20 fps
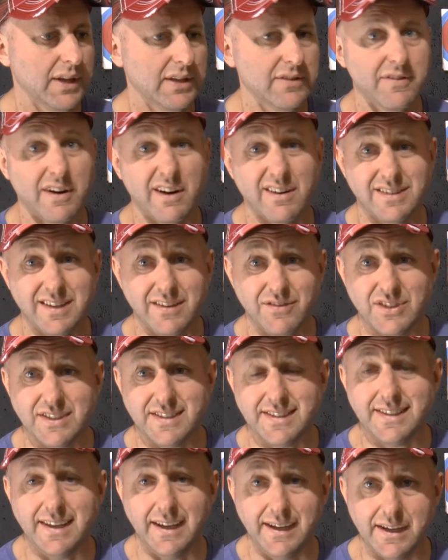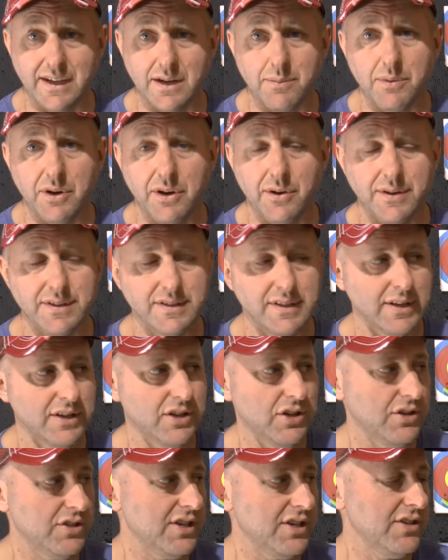far as even selling a bow, it's a
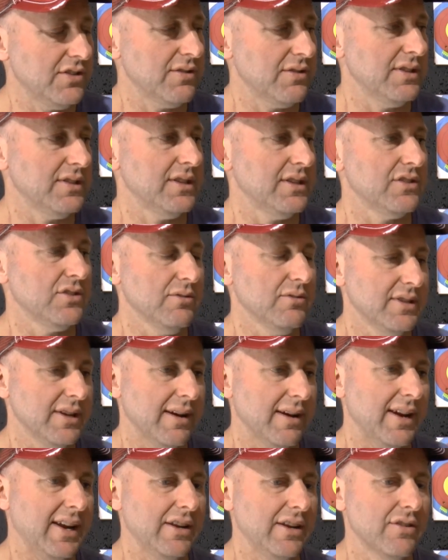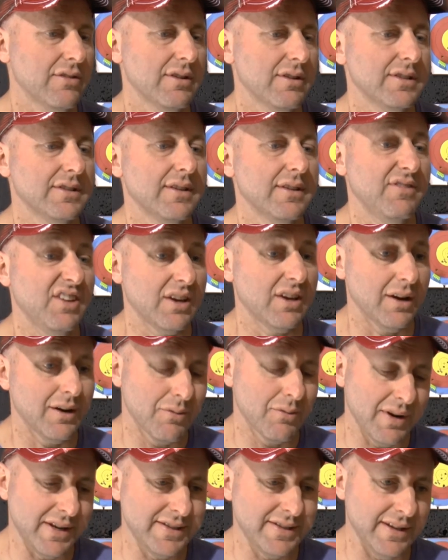huge hindrance. And it's also a hindrance if you go to
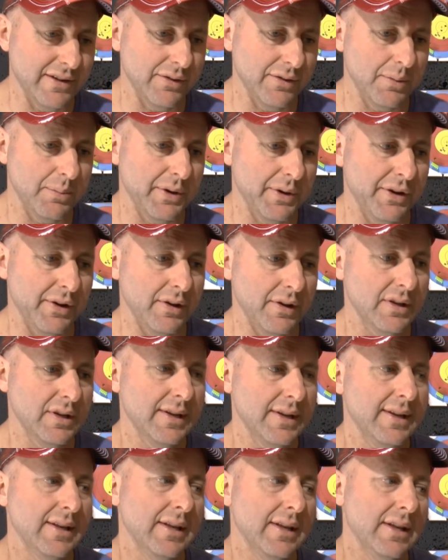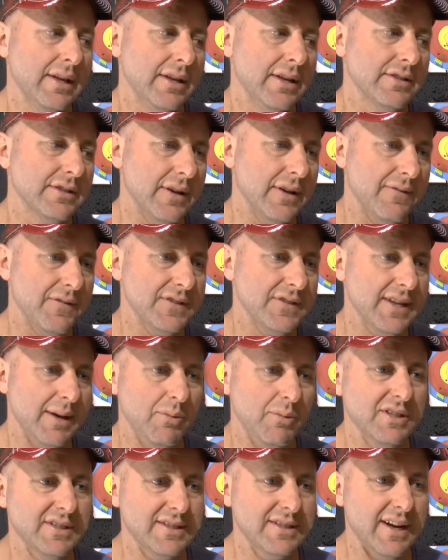resell the bow. So for
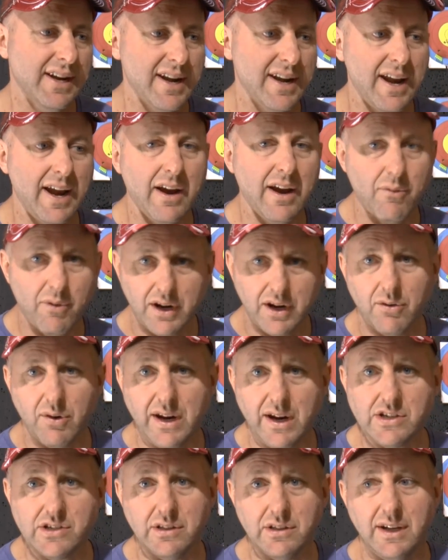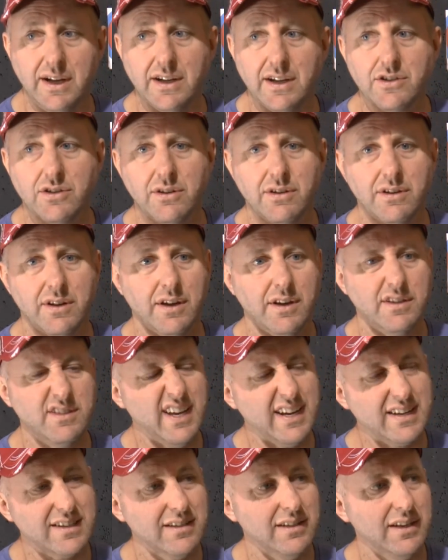someone starting out, recreational archer, who goes,
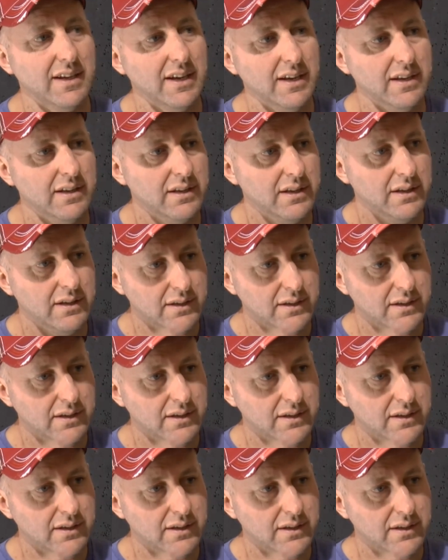actually,